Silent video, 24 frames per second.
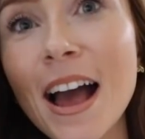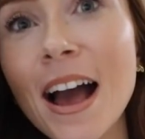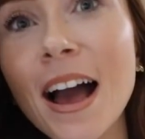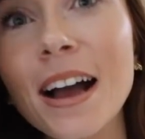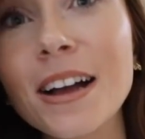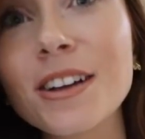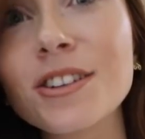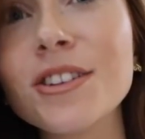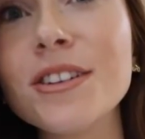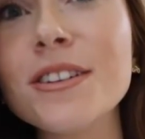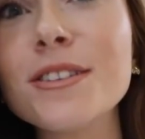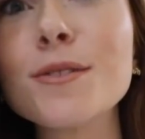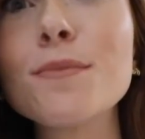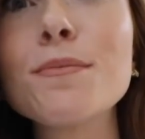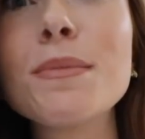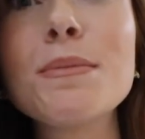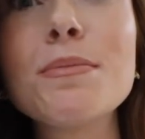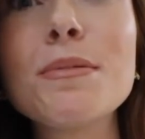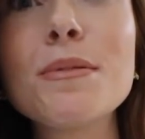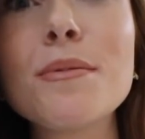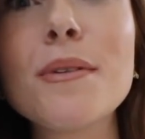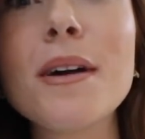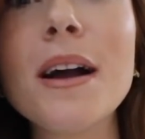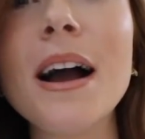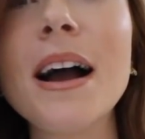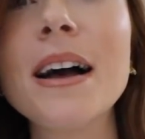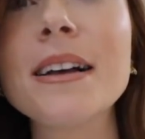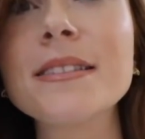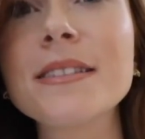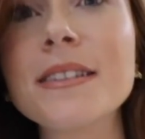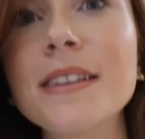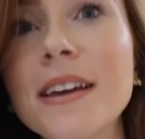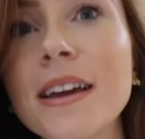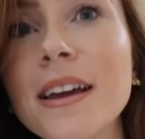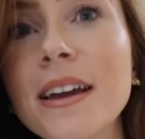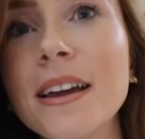actually, some people were
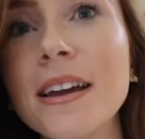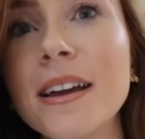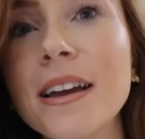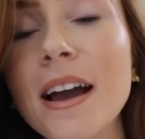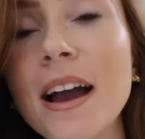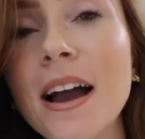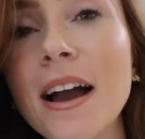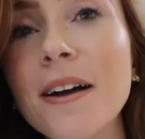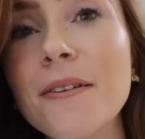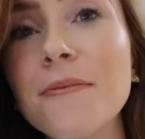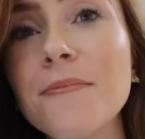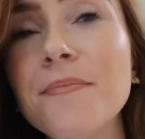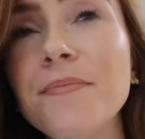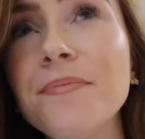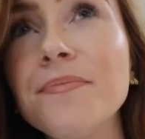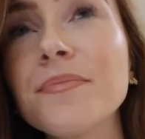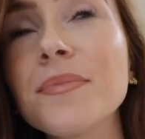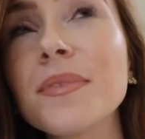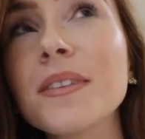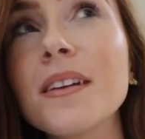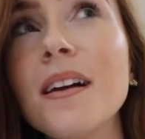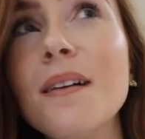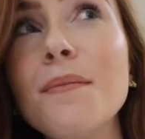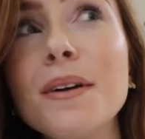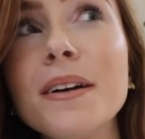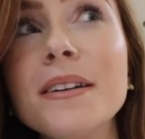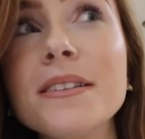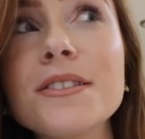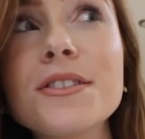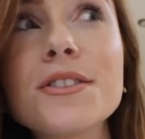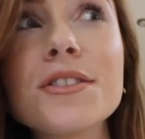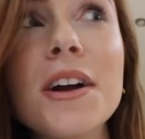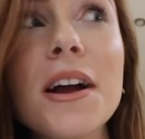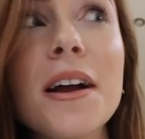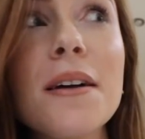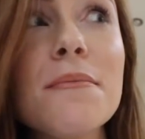asking on my
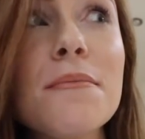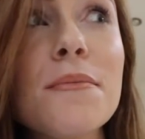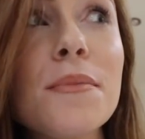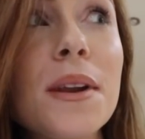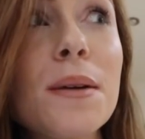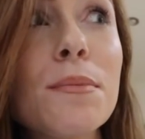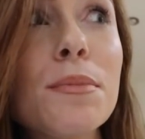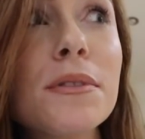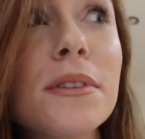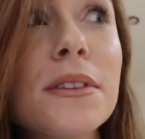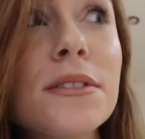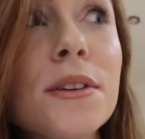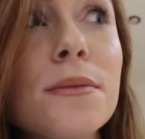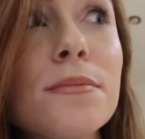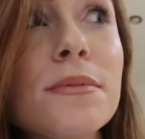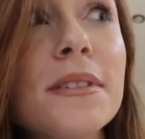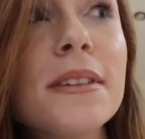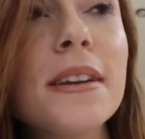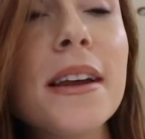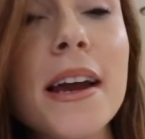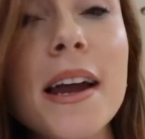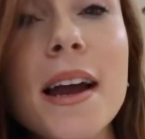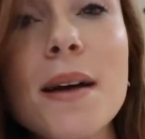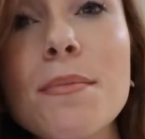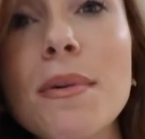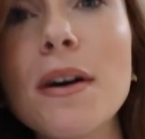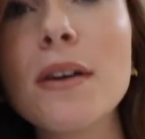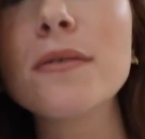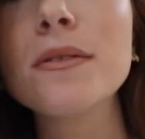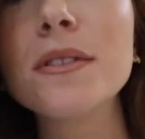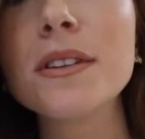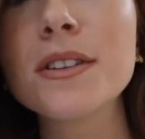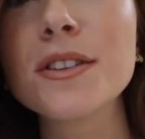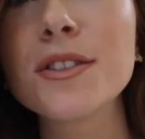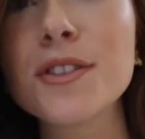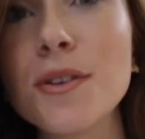Instagram when I put this up today about
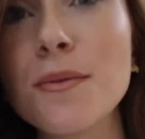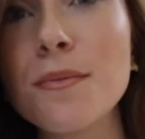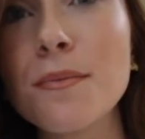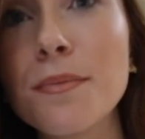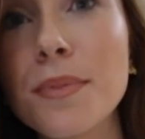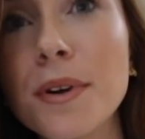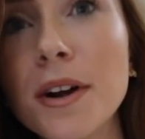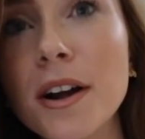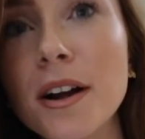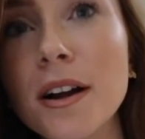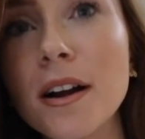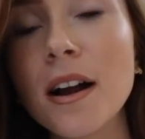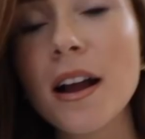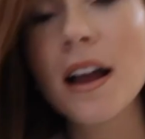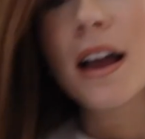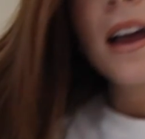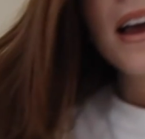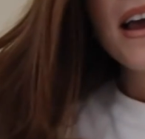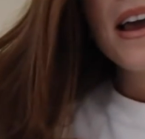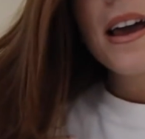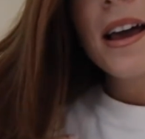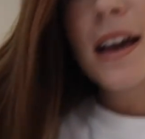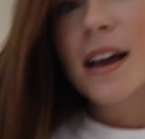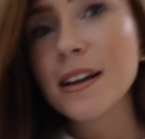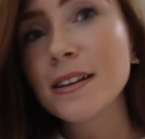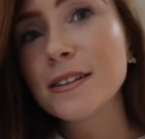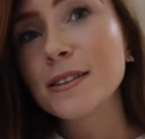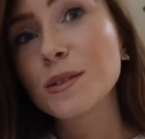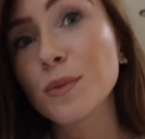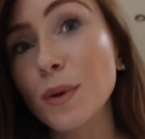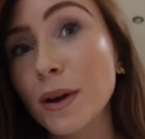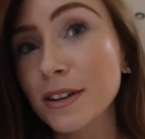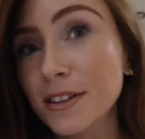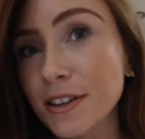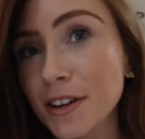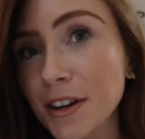this jumper
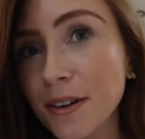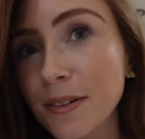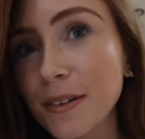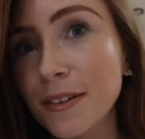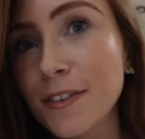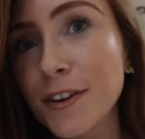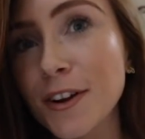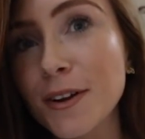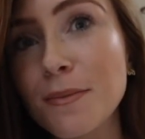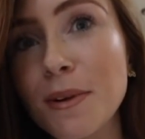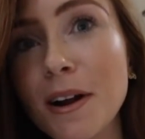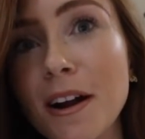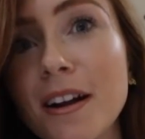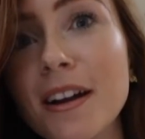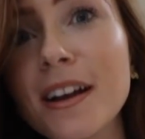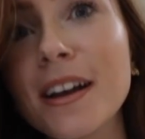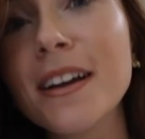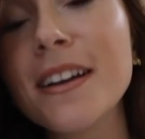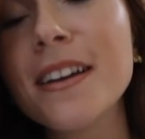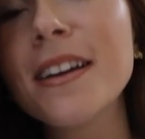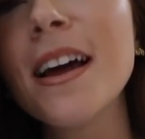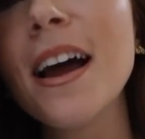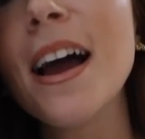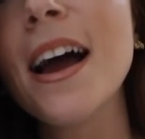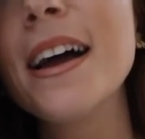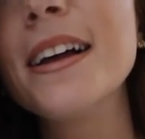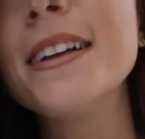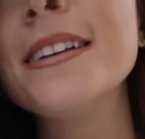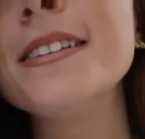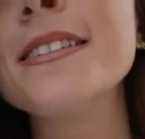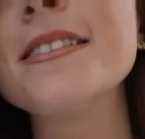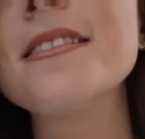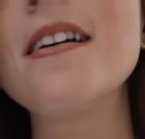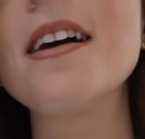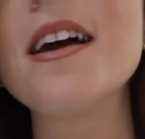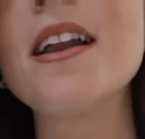sweater, if you're American,
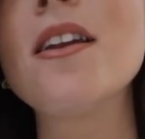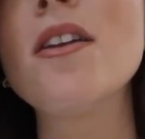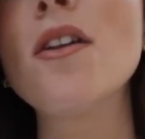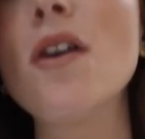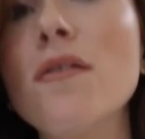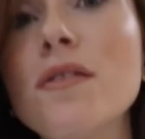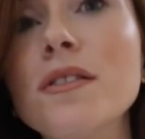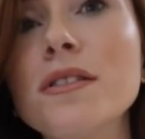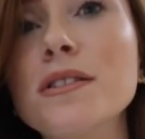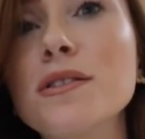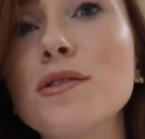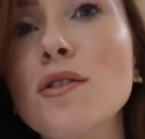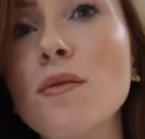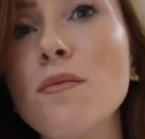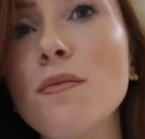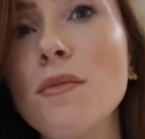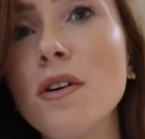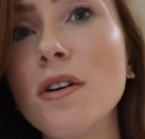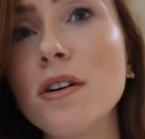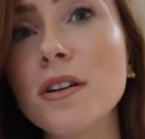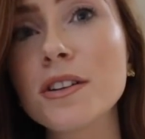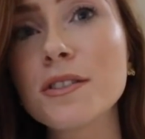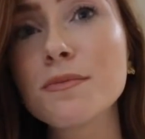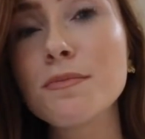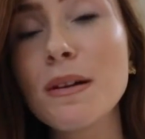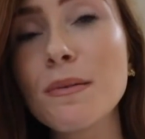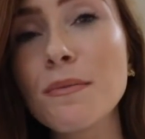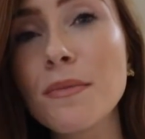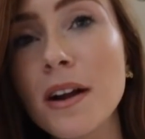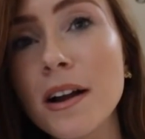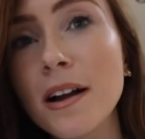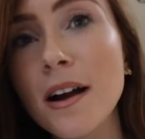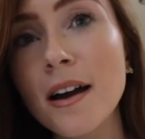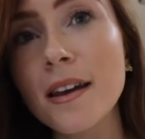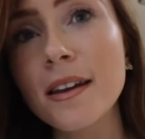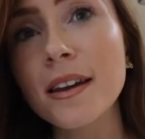and I love it so much. Remember,
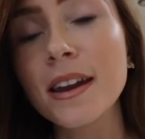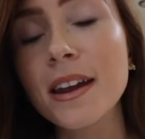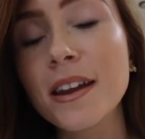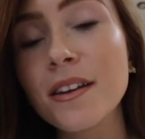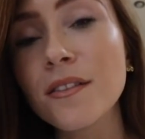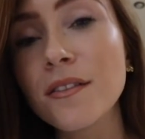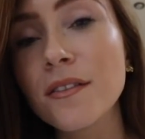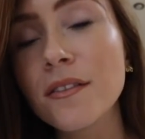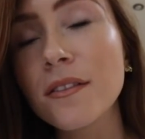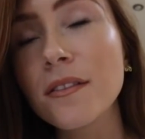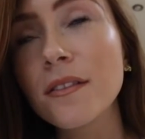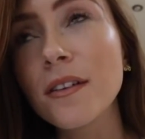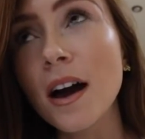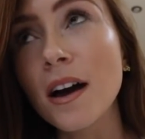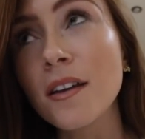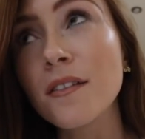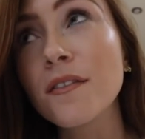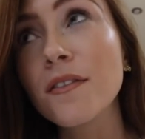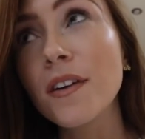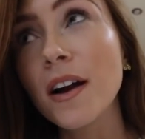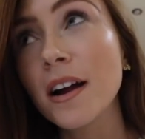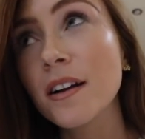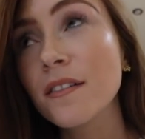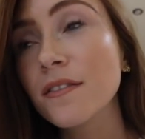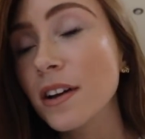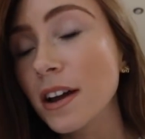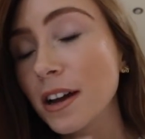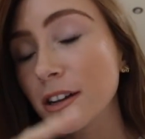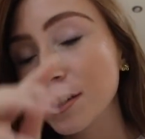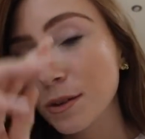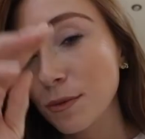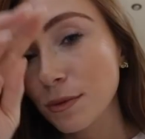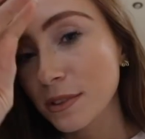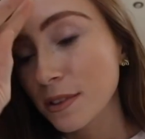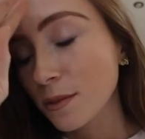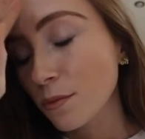I got it on Farfetch.
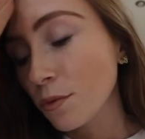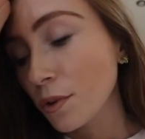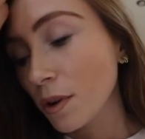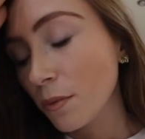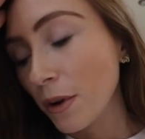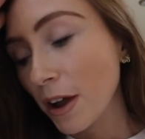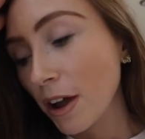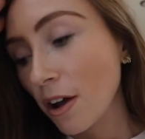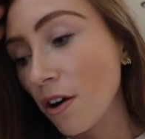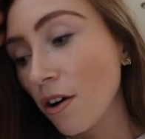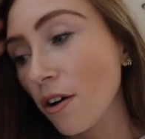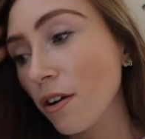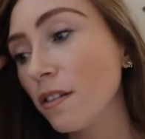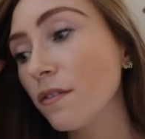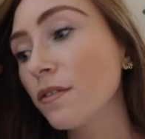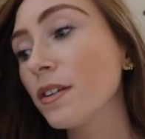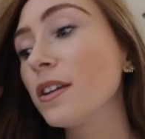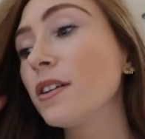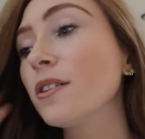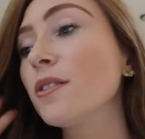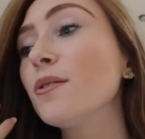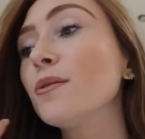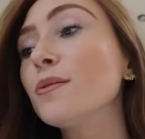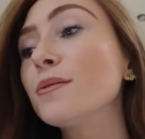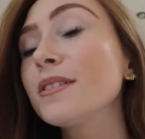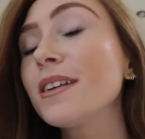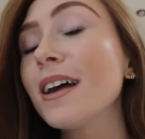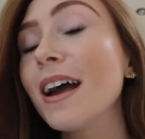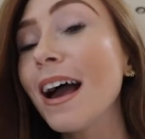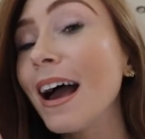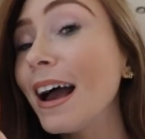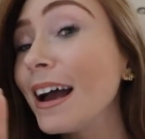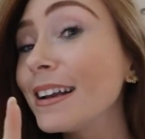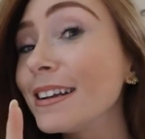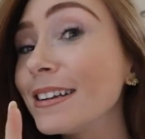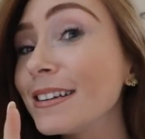It was in one of my haul videos,
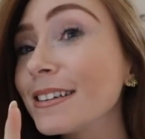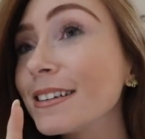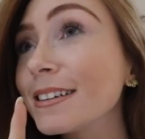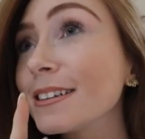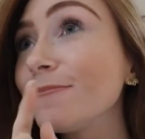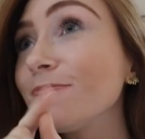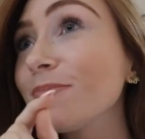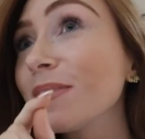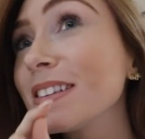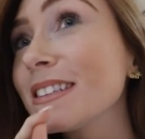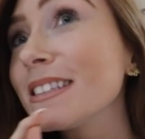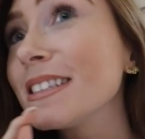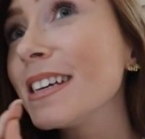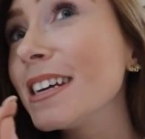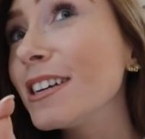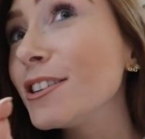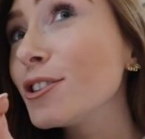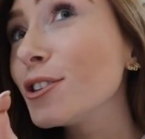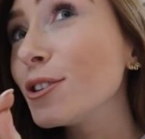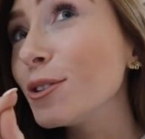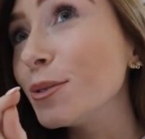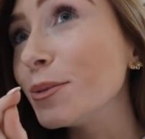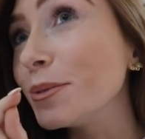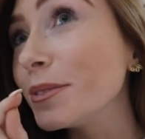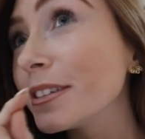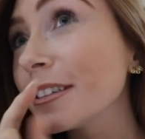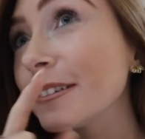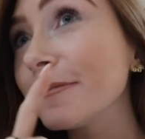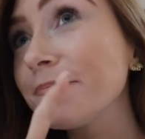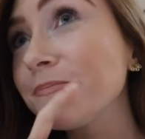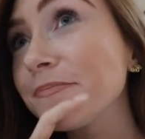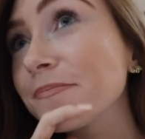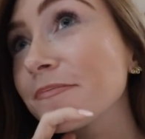and stay tuned